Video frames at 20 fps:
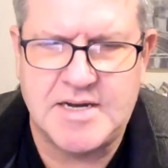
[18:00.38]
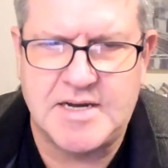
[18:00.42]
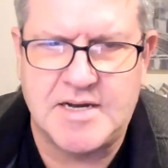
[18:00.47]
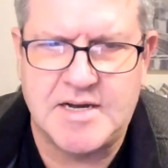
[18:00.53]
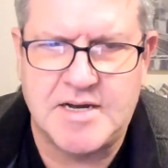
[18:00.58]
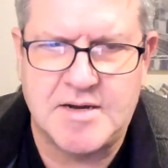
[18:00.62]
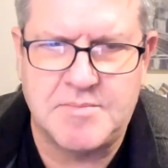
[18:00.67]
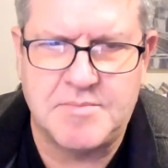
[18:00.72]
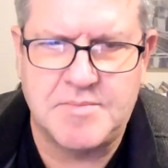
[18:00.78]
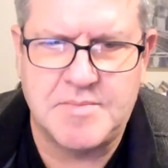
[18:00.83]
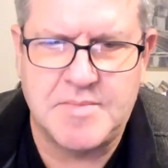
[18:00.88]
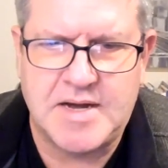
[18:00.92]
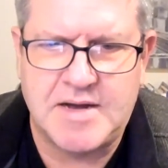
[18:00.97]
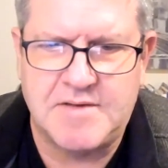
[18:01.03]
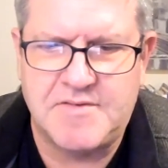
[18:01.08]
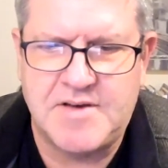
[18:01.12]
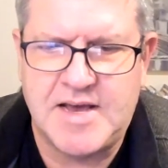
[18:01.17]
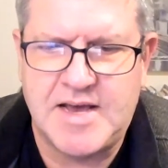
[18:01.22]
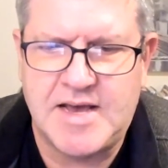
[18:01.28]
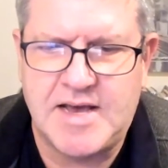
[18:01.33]
Um,
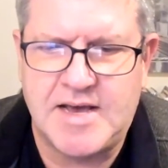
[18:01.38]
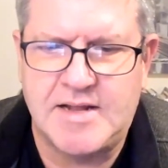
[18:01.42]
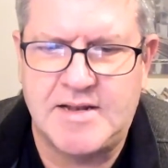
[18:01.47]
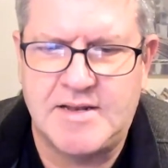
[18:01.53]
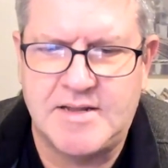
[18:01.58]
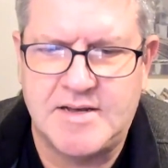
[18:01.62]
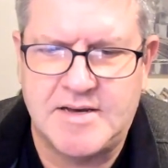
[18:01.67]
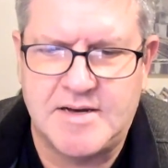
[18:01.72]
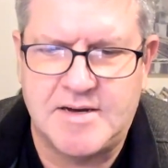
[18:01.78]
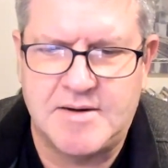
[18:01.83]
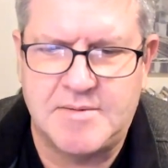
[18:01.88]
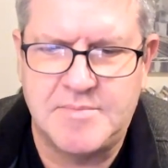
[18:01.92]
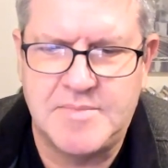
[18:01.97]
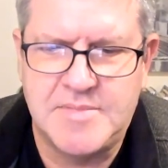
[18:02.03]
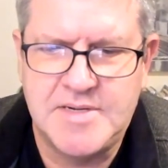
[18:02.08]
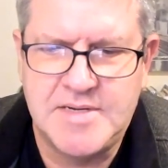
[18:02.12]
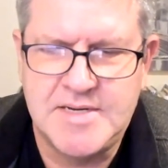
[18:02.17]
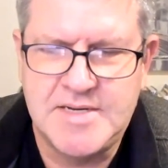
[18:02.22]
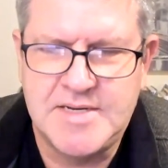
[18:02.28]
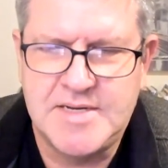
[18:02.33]
I've had um,
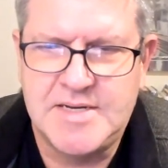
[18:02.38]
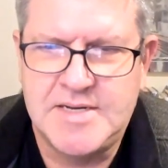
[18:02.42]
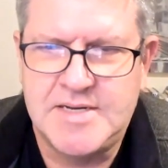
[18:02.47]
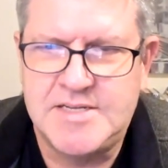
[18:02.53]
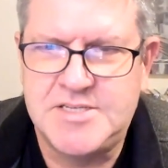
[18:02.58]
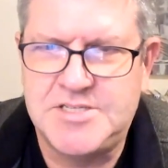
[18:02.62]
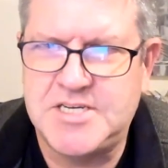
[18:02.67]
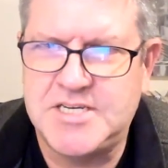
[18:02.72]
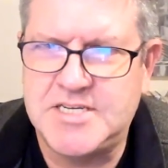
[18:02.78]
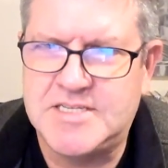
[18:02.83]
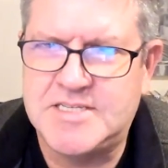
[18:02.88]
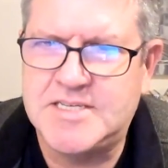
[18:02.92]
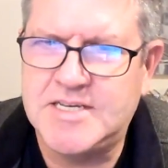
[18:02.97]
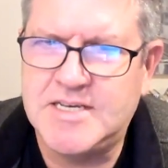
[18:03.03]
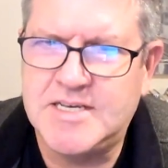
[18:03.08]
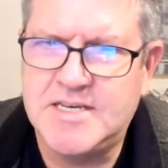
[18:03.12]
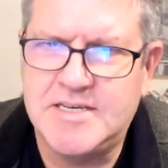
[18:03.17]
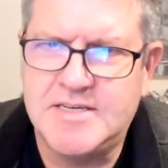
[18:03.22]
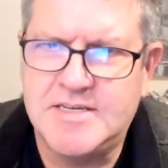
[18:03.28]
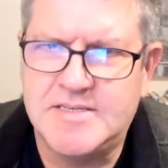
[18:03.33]

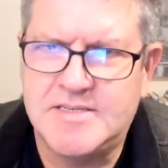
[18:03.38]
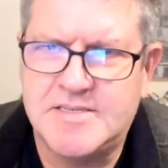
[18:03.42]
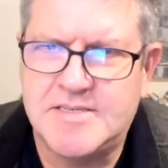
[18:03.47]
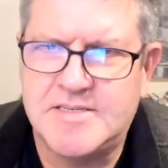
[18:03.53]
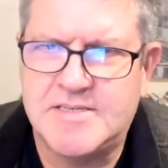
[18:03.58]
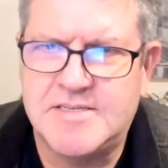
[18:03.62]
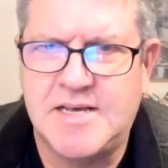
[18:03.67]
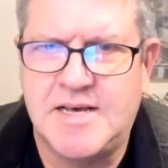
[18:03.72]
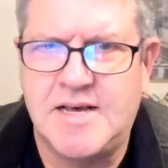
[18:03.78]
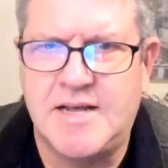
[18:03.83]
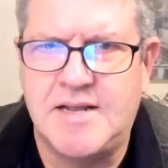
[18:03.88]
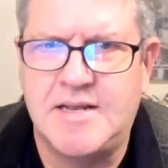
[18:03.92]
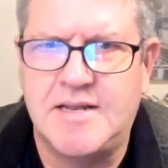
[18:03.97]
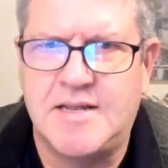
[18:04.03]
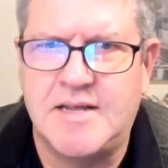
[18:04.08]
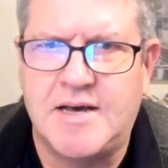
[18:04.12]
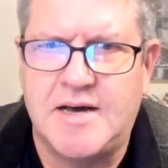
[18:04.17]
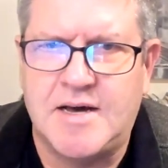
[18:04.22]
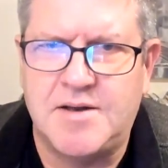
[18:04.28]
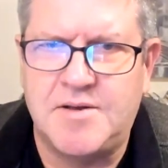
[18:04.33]
GCs
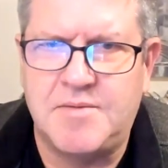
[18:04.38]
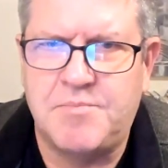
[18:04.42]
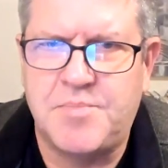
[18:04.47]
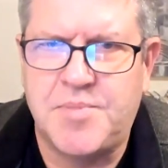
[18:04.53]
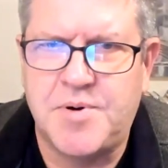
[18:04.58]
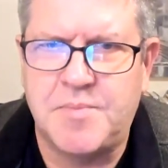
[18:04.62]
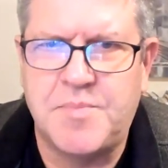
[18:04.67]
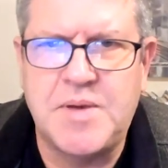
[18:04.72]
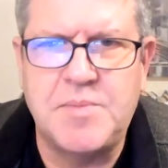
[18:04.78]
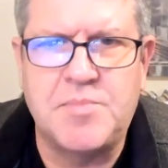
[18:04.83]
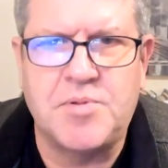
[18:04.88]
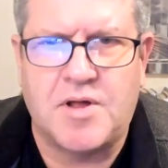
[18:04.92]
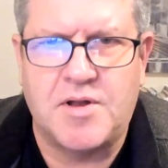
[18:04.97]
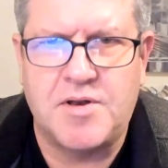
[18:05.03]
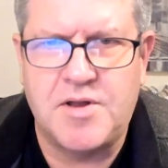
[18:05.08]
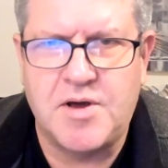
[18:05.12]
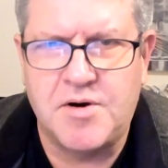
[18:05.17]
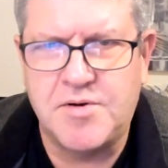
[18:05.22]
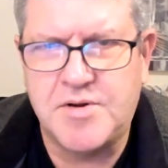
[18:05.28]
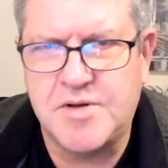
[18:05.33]
send uh, put people
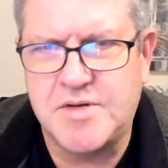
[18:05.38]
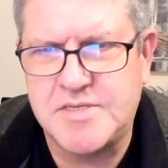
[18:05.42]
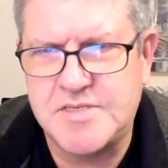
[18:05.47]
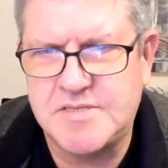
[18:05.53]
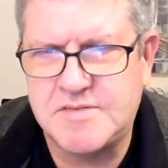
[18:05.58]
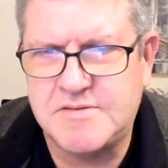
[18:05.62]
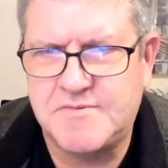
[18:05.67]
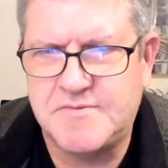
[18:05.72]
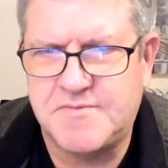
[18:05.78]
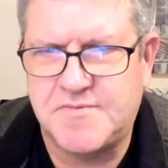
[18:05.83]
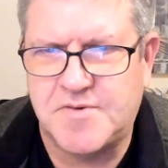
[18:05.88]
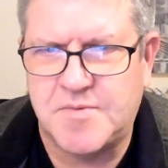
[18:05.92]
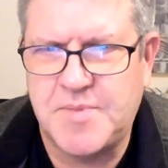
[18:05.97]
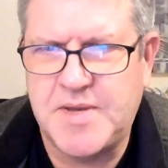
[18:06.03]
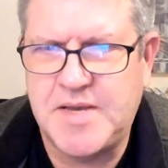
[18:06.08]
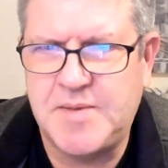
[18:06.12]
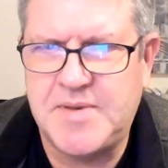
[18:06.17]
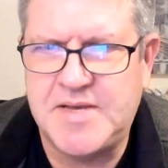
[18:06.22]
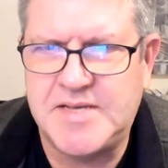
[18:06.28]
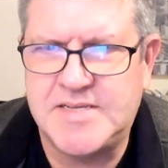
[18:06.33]
on notice for
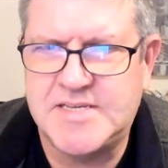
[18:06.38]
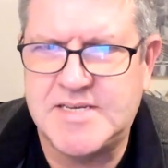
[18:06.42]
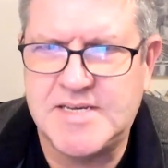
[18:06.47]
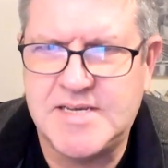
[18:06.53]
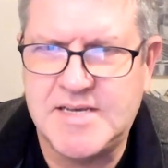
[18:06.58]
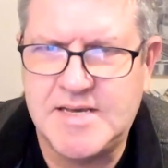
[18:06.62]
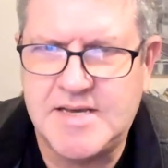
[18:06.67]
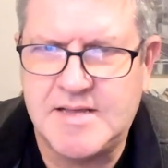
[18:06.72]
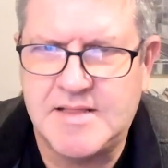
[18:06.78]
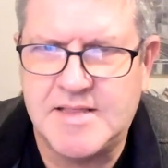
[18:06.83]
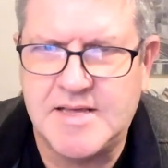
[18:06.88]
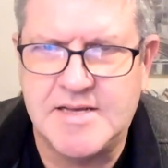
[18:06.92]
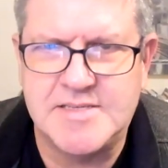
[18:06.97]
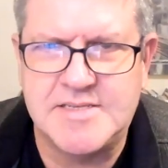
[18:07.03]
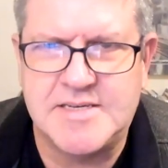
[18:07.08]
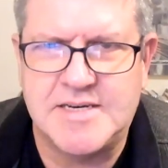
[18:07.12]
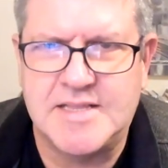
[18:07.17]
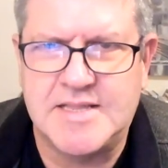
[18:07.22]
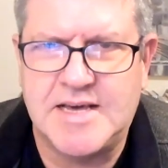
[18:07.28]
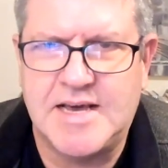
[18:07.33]
PPC and things
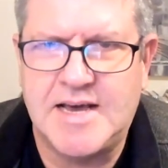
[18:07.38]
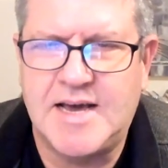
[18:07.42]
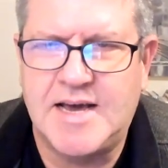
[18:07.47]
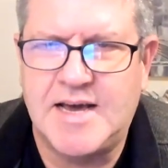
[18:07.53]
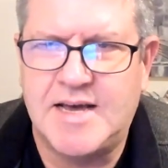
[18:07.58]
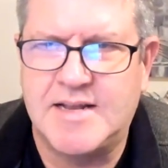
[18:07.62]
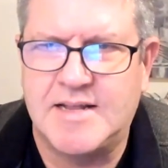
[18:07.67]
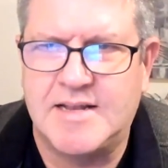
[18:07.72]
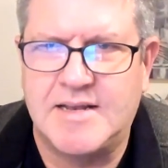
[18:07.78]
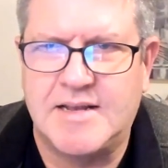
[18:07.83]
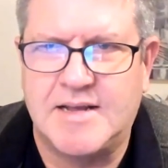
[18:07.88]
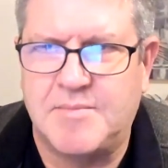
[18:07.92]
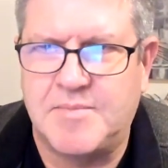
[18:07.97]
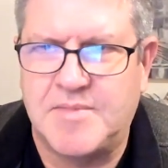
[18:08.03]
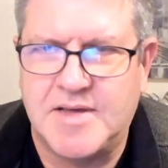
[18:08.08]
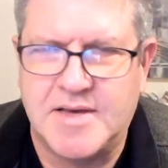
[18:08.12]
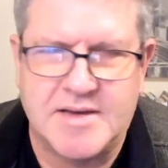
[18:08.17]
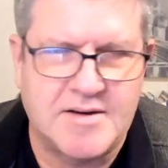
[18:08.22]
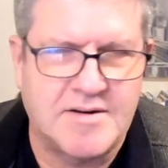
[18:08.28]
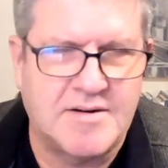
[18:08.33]
like that, and I'm
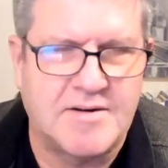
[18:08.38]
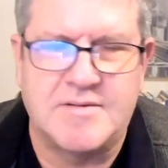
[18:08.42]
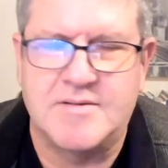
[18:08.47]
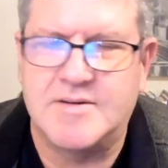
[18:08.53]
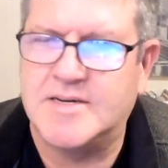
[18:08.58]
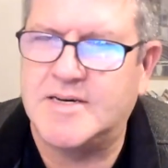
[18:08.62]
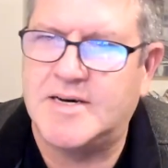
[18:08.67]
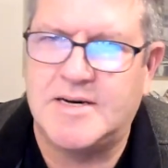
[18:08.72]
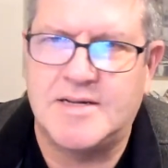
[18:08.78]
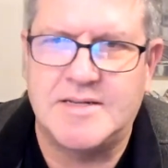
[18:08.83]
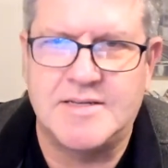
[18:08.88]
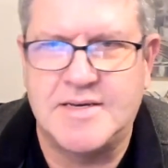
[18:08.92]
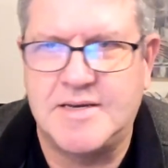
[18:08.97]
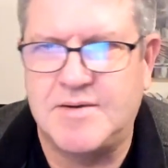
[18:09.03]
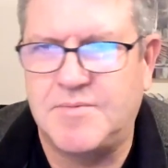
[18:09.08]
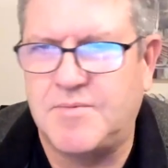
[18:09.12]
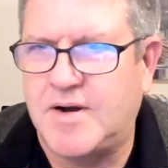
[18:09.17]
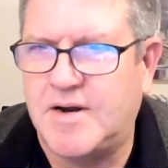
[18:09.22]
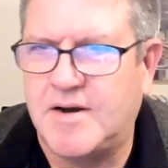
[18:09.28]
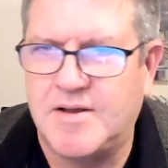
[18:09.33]
like, oh god,
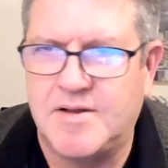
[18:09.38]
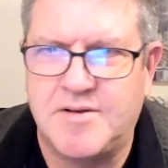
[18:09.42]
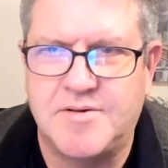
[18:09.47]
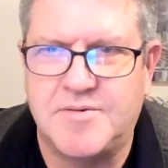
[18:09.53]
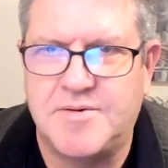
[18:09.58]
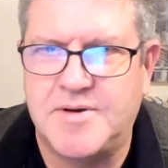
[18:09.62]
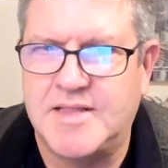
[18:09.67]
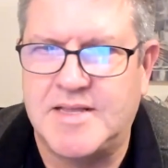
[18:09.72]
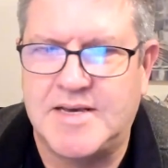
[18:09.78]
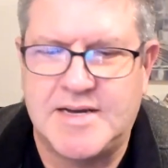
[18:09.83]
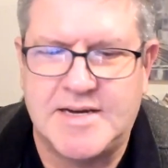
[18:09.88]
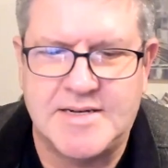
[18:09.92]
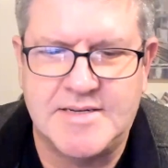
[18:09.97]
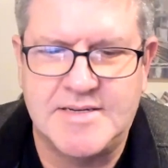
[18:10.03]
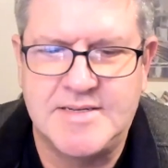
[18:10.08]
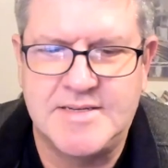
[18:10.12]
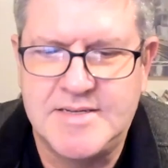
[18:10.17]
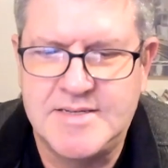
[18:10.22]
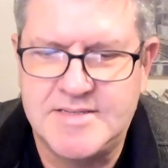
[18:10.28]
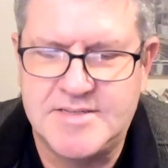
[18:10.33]
wow. why are you doing that?
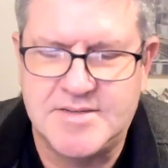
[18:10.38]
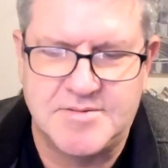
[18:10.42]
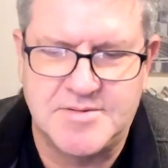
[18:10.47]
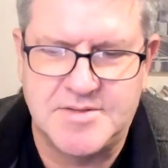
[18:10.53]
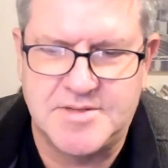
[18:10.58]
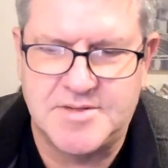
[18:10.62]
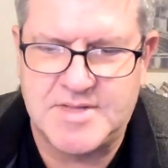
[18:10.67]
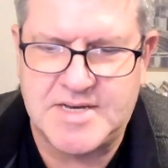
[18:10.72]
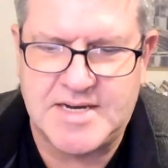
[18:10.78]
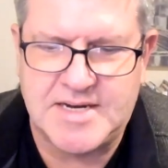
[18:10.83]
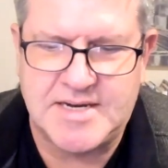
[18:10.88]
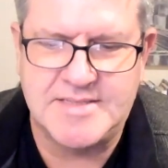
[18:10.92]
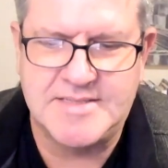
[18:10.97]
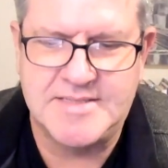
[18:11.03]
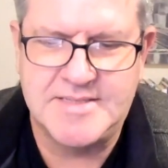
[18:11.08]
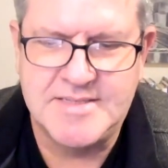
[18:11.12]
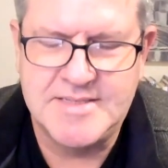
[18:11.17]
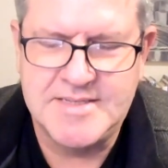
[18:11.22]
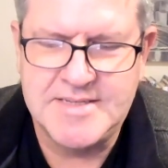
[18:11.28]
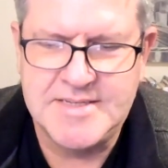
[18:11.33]
Don't do
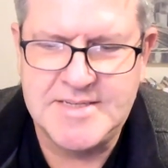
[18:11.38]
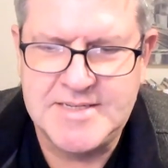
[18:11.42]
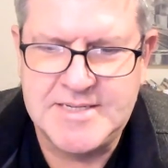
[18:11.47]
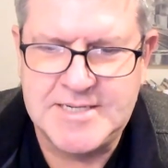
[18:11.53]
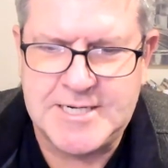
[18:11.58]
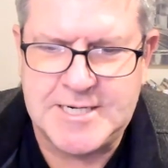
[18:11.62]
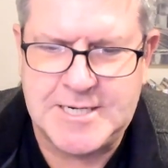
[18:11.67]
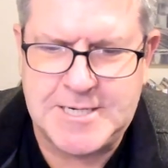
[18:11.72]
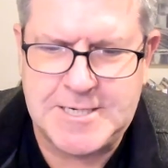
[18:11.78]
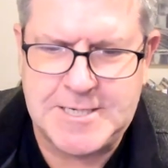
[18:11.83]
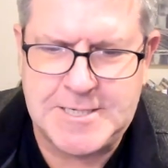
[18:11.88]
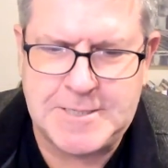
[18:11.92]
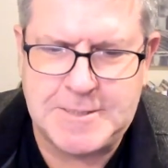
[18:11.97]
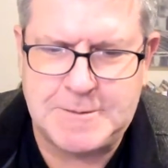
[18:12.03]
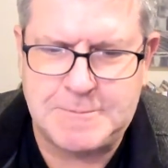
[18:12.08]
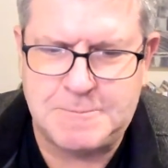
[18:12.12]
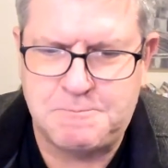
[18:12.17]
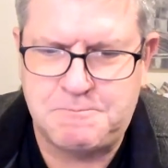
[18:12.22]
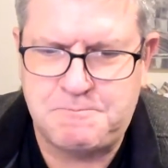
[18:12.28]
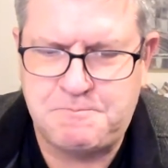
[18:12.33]
that.
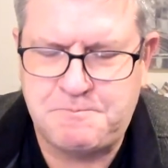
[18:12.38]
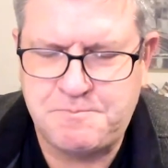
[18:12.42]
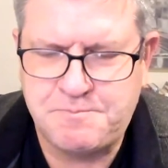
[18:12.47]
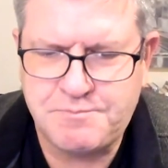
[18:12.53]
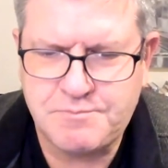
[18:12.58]
Um,